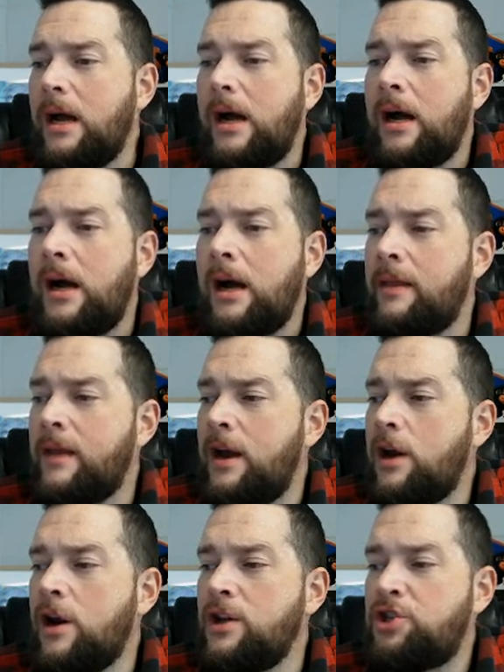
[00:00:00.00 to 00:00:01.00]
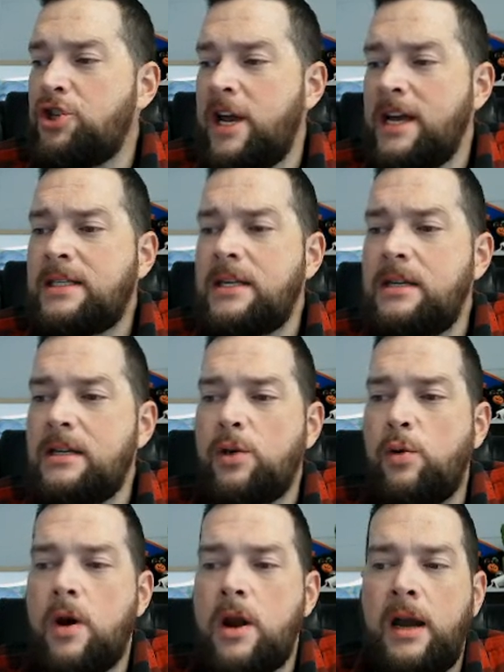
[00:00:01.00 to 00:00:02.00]
They are adjacent to
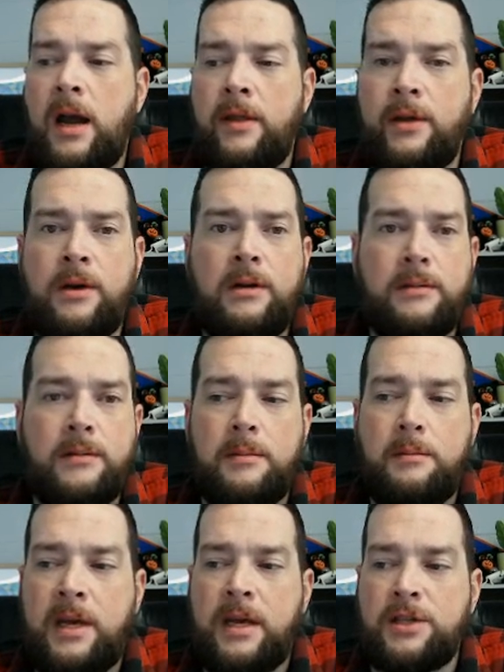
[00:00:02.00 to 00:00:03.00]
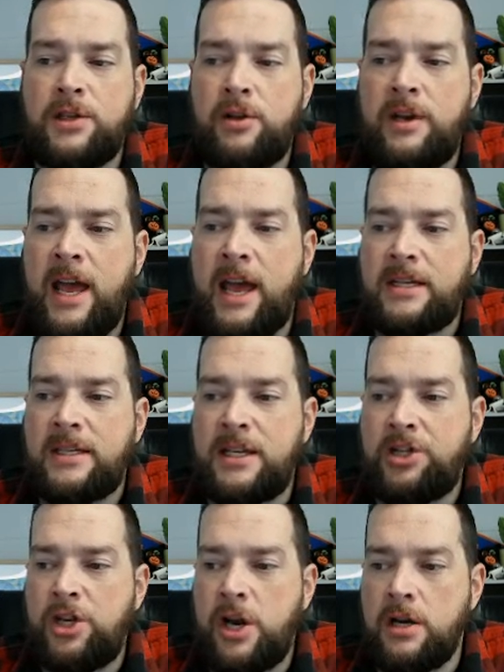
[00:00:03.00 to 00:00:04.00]
one another because they're next. They
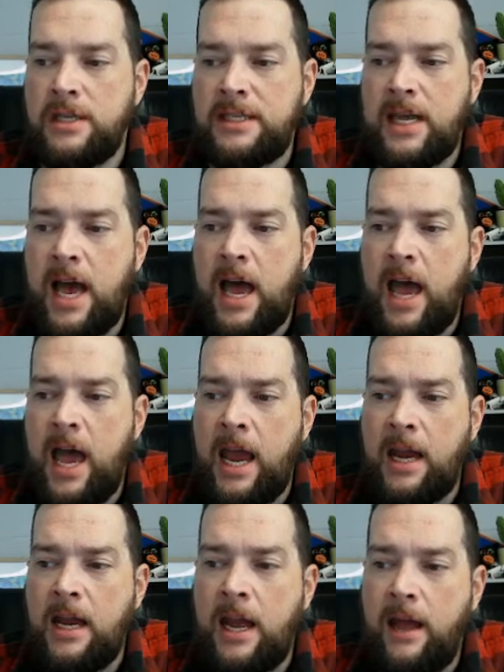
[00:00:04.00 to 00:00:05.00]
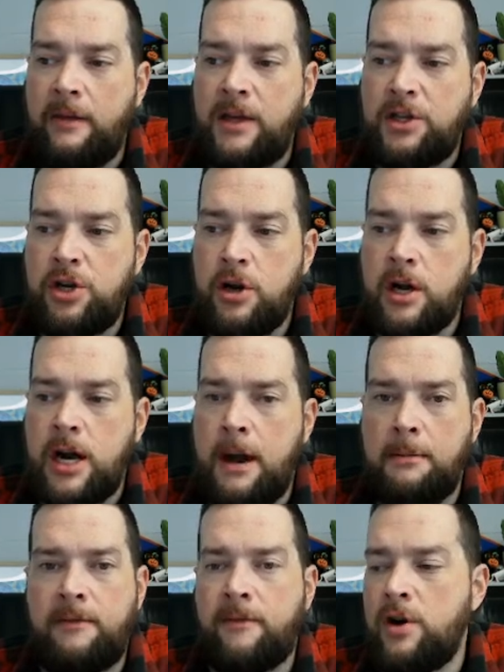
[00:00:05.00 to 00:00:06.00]
share a side, they share a
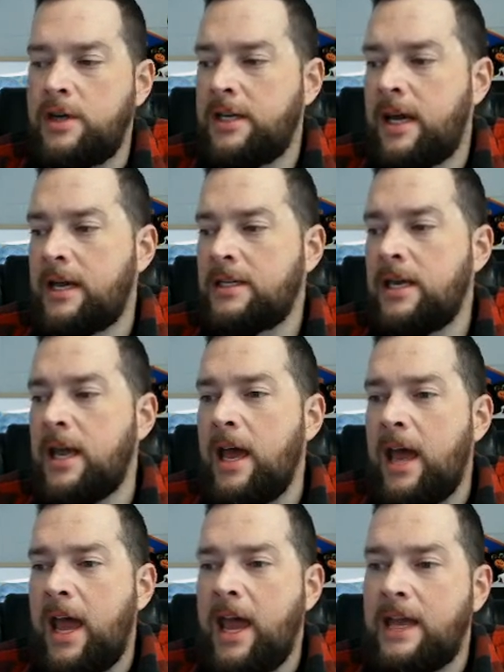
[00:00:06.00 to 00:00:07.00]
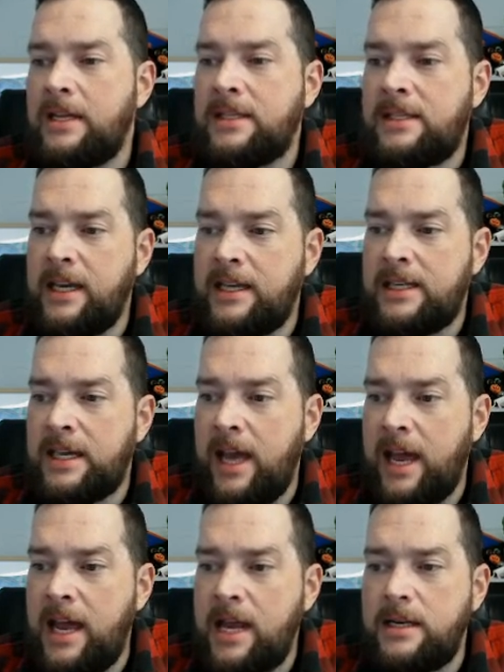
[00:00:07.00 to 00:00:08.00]
common vertex. And 6 and
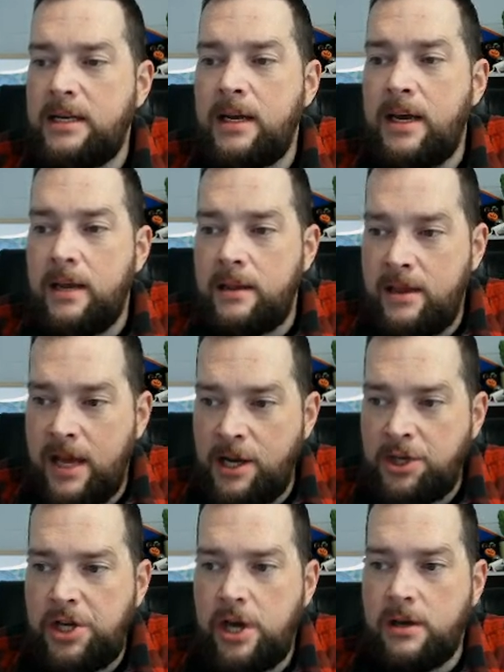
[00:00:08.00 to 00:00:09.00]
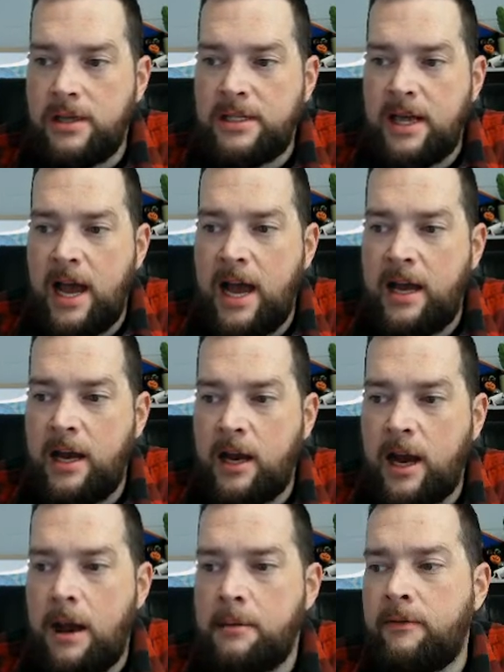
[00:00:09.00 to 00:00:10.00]
8, they share a side and
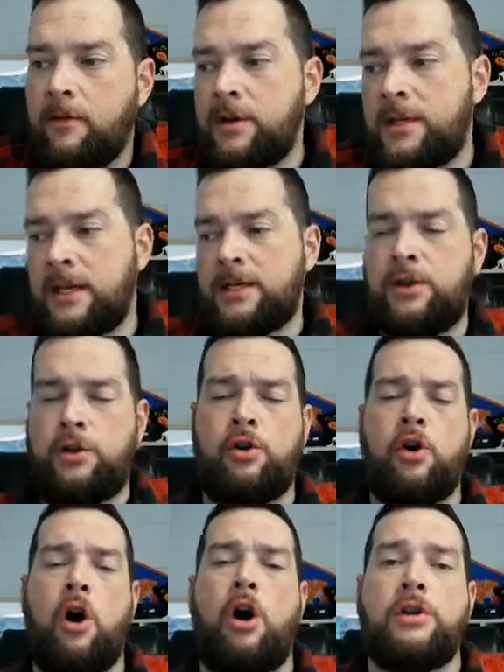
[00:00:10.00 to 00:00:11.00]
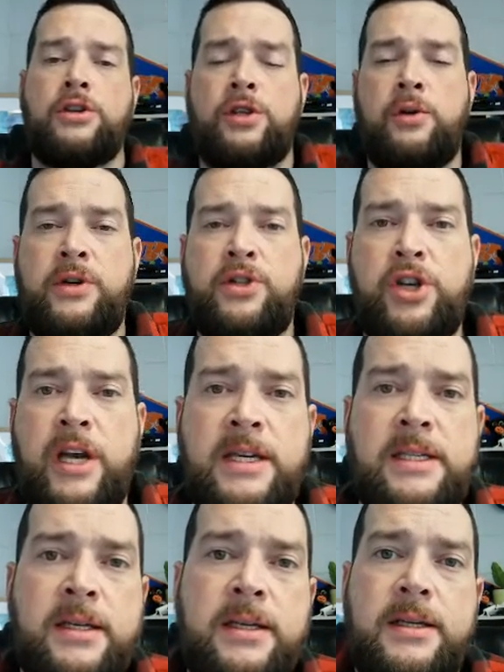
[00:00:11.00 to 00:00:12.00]
a common vertex, so they're also
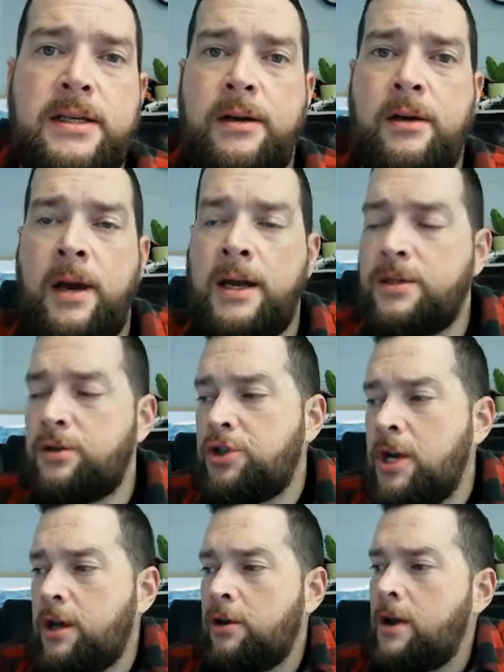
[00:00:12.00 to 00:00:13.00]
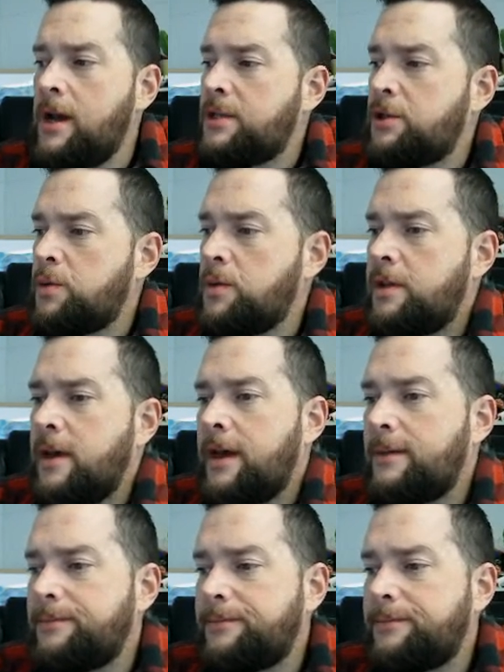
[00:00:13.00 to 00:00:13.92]
adjacent. All right, so check your answers with that.